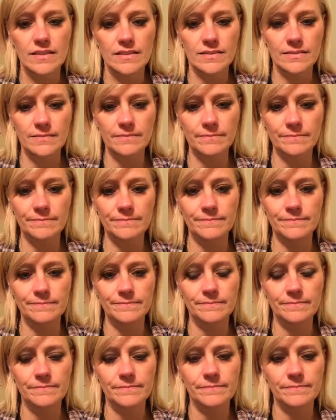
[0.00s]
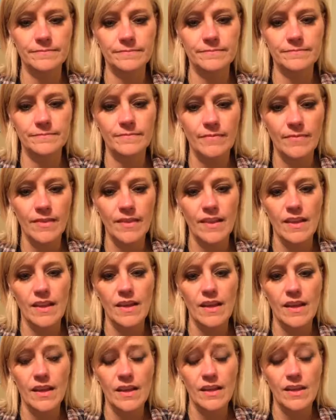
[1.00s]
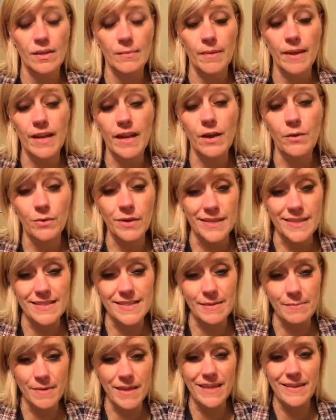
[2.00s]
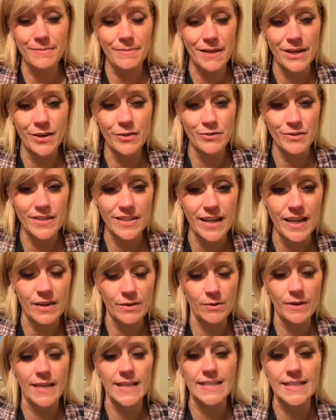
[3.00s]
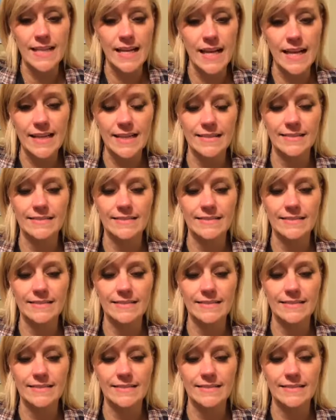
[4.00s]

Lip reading: May not want to see me. My nose is kind of red tonight.